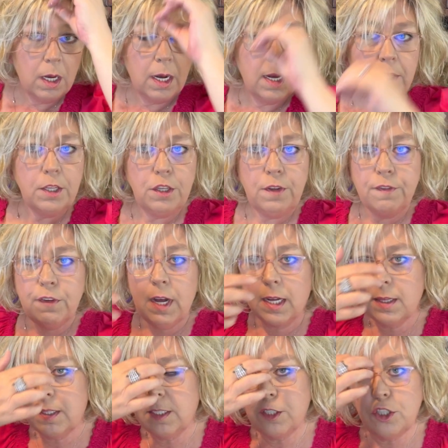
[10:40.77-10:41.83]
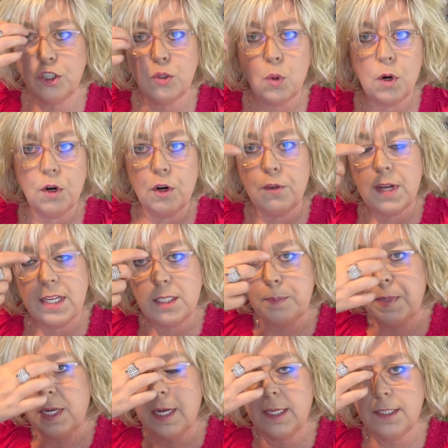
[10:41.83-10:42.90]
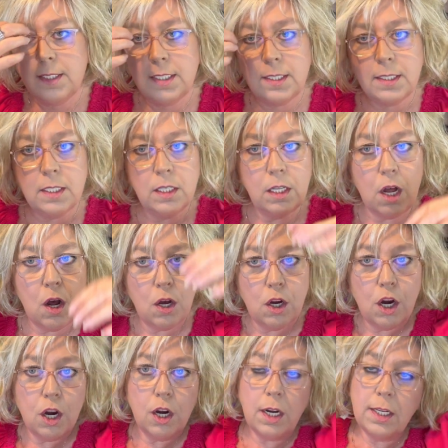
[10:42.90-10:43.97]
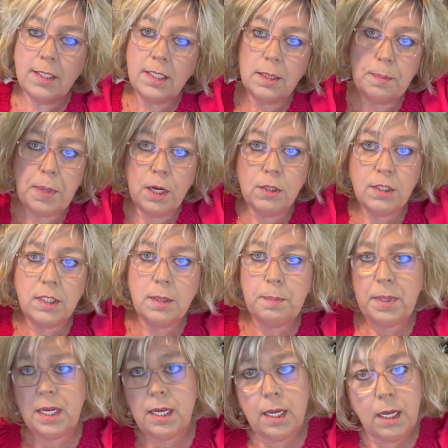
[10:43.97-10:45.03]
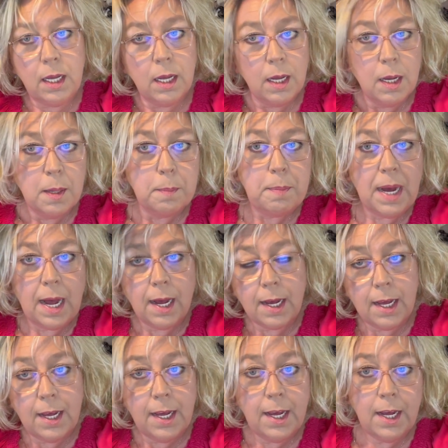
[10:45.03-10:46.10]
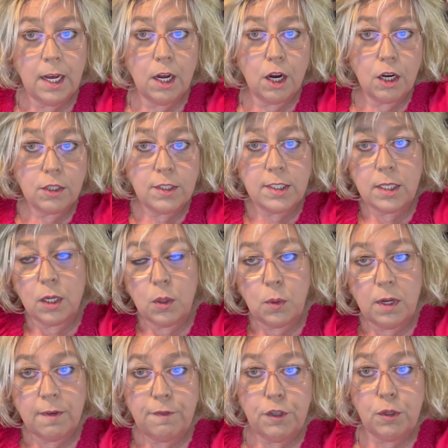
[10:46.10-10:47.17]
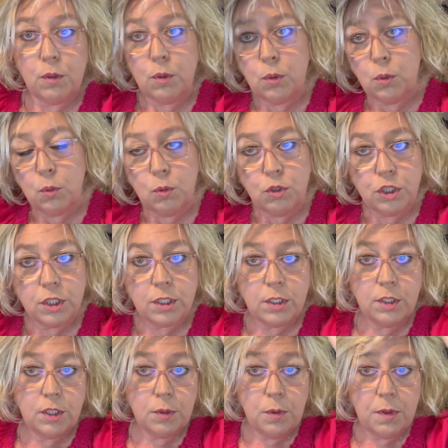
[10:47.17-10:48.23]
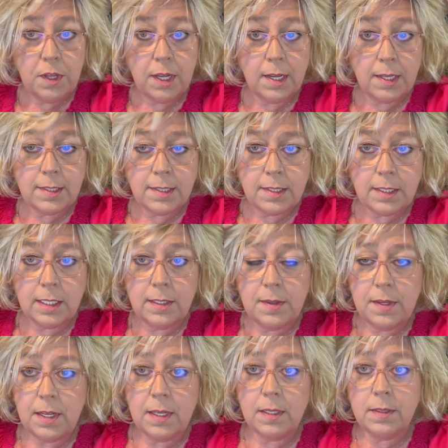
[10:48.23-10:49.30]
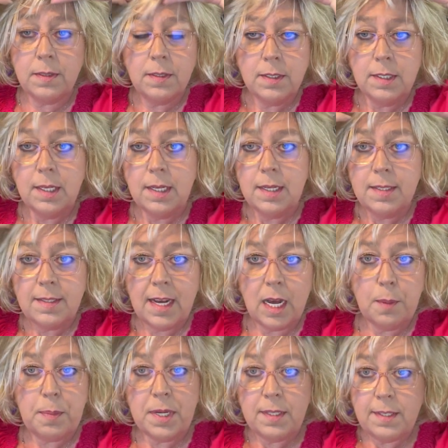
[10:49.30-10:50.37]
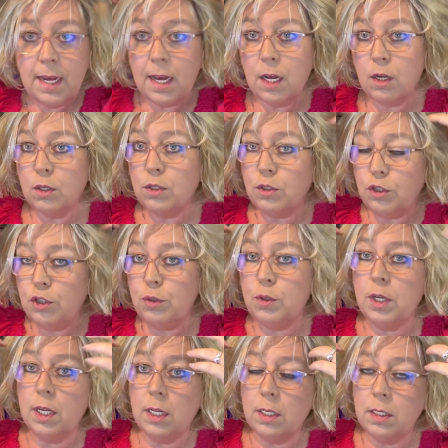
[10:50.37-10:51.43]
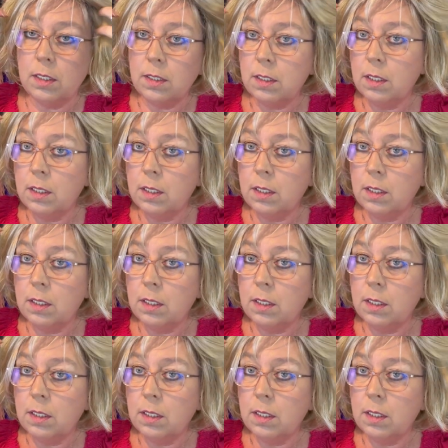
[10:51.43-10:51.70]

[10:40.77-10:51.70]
and then you've got this shorter. That's because this longer is supposed to be back here. So if you just do this and then tamp it down, you can